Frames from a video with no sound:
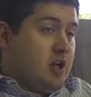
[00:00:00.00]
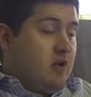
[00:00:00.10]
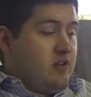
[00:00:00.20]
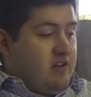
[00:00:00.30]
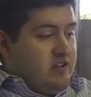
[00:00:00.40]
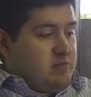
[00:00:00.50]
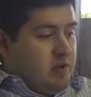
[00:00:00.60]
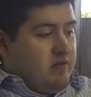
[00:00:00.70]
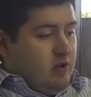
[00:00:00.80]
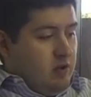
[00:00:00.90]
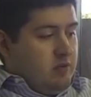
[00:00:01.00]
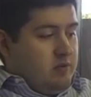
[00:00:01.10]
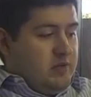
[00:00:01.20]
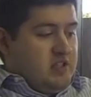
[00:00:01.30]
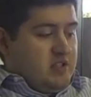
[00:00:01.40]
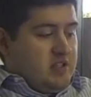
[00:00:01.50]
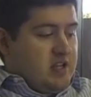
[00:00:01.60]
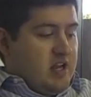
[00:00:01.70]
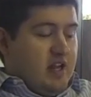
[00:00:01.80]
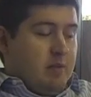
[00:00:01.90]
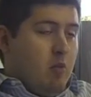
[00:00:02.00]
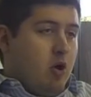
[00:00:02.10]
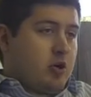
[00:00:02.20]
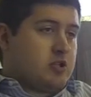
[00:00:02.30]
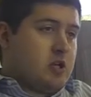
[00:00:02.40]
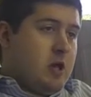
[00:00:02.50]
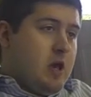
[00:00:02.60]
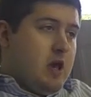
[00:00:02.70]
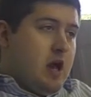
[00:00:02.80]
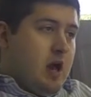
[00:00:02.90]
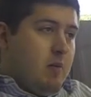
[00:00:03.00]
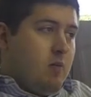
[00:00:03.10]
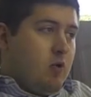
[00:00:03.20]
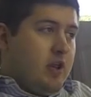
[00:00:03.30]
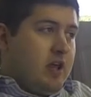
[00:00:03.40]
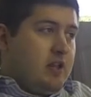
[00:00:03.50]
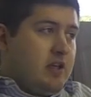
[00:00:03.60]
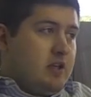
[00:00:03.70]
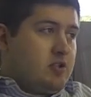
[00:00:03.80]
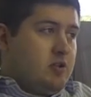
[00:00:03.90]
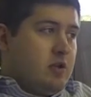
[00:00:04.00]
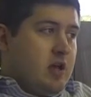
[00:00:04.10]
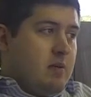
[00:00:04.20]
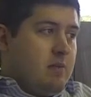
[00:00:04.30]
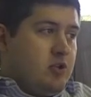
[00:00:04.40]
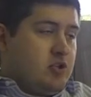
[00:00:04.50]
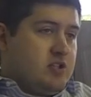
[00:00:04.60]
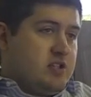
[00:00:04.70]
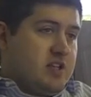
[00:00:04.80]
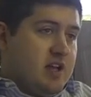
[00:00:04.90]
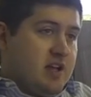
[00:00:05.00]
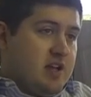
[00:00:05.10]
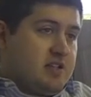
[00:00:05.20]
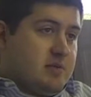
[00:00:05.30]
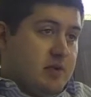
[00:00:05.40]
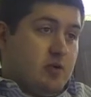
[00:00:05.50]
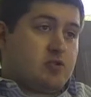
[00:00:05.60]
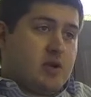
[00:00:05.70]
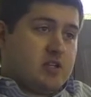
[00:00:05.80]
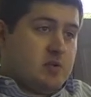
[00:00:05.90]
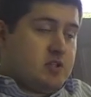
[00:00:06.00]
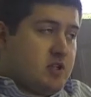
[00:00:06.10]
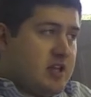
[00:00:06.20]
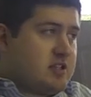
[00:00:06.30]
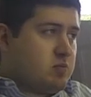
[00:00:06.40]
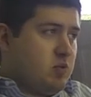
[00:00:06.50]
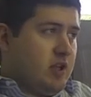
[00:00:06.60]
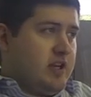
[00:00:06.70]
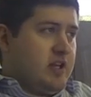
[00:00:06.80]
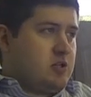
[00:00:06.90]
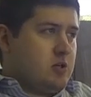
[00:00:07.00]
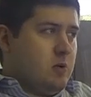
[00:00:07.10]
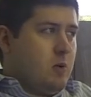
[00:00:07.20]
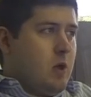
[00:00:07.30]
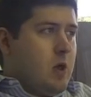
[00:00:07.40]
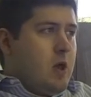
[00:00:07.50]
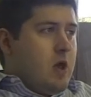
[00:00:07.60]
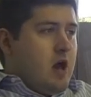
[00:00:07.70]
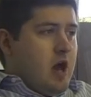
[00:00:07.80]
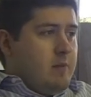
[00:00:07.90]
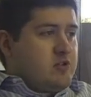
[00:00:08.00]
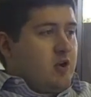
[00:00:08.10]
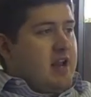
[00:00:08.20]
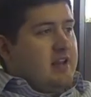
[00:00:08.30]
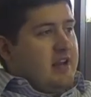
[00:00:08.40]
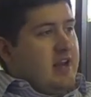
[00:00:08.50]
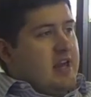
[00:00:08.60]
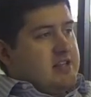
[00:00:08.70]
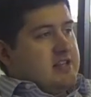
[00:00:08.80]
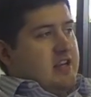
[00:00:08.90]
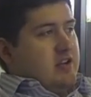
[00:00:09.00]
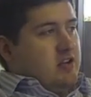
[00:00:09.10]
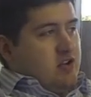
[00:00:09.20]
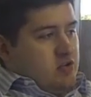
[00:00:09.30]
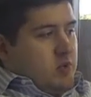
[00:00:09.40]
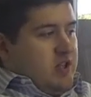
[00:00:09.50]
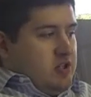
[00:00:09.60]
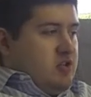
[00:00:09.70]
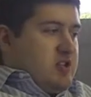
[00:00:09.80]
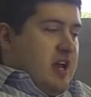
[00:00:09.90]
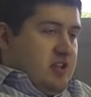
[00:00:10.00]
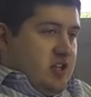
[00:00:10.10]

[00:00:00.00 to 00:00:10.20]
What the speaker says: And you have these pivotal, these kind of like marks where they should you should see kind of some like retracement. So that's really neat too. So kind of like seeing there's really two sides.